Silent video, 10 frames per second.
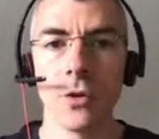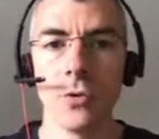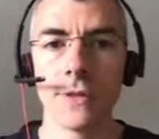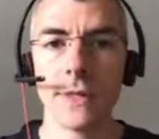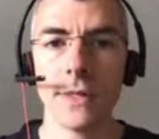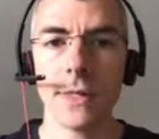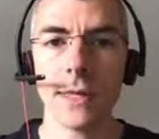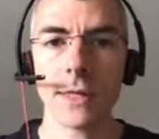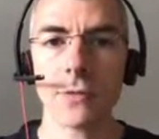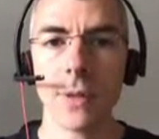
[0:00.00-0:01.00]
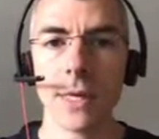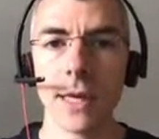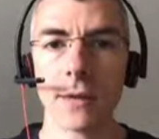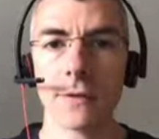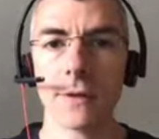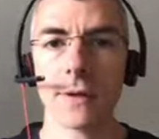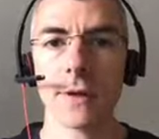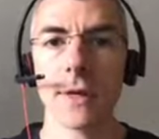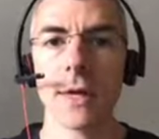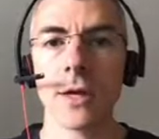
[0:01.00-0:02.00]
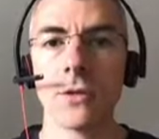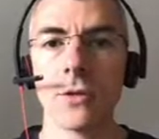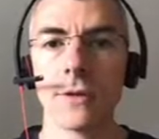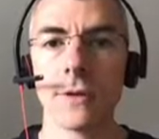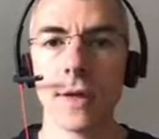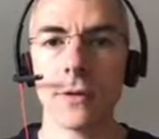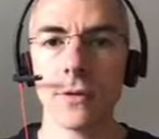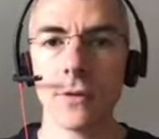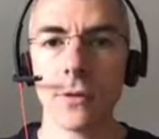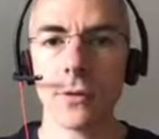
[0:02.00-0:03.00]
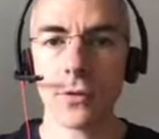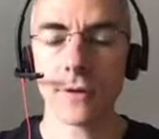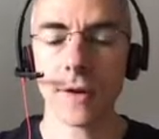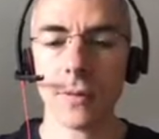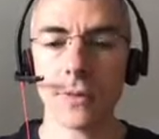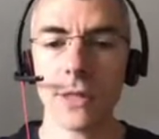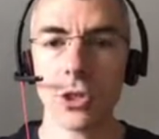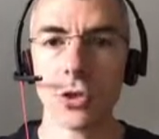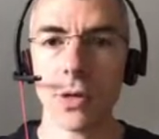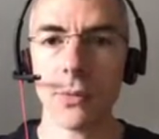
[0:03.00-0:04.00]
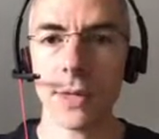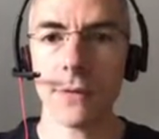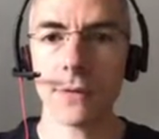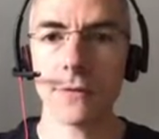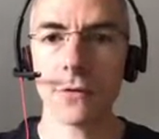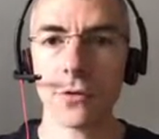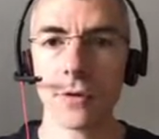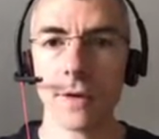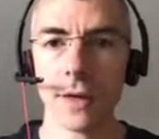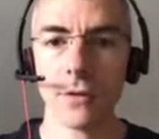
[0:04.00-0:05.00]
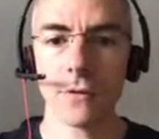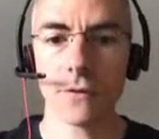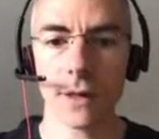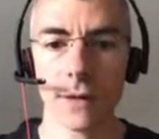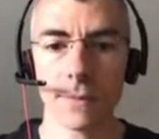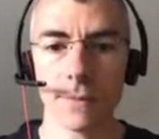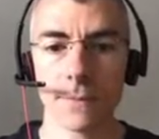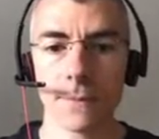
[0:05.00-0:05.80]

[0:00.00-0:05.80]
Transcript: The Lucene index will get the, title, the term dictionary for the title field.